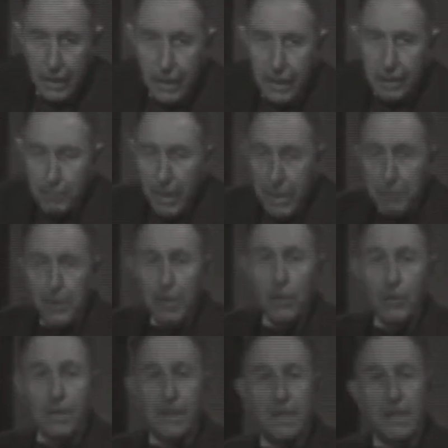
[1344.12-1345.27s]
It may be
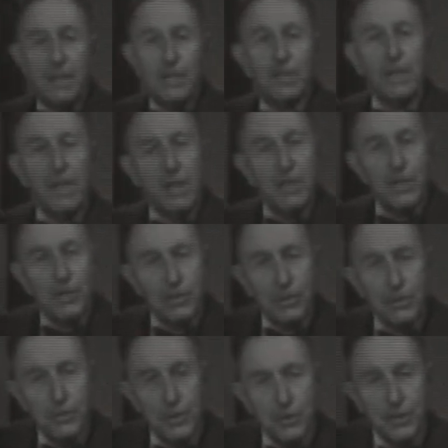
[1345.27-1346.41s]
no exaggeration
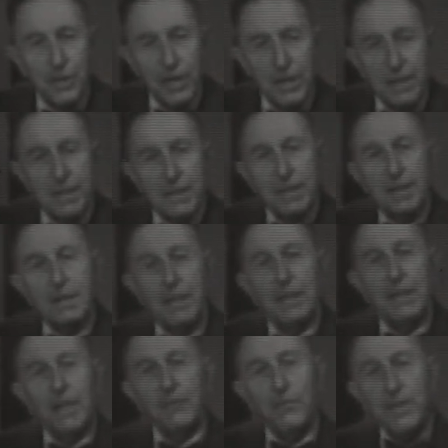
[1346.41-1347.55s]
to suggest
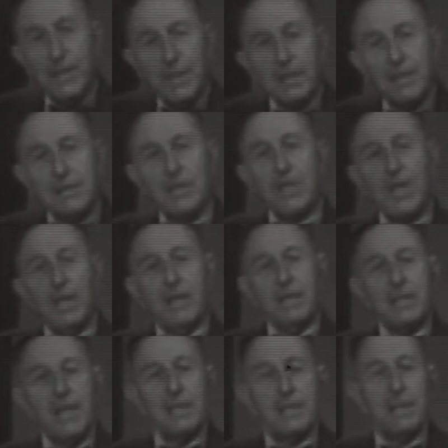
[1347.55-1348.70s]
that physical
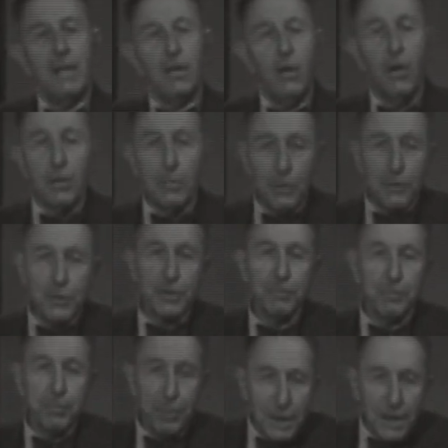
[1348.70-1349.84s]
science has now almost
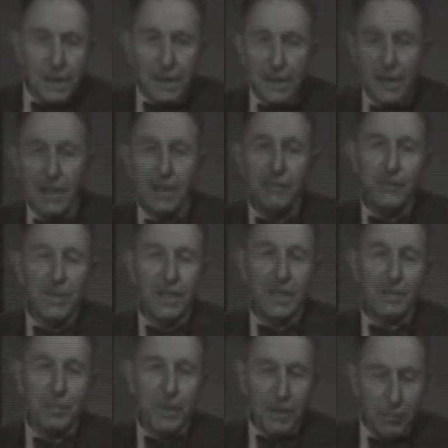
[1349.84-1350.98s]
completely left
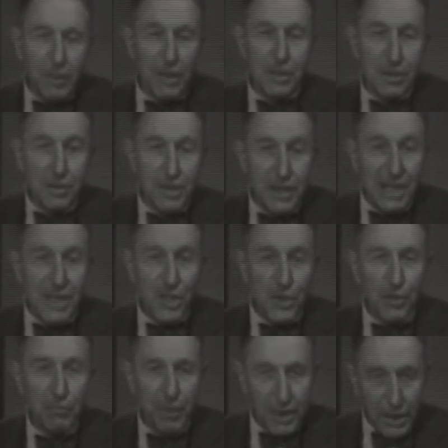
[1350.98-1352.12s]
observation
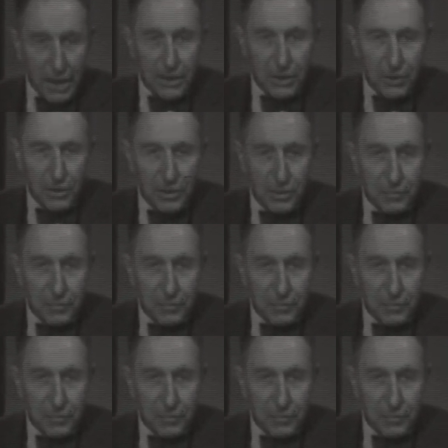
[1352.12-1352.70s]
behind her.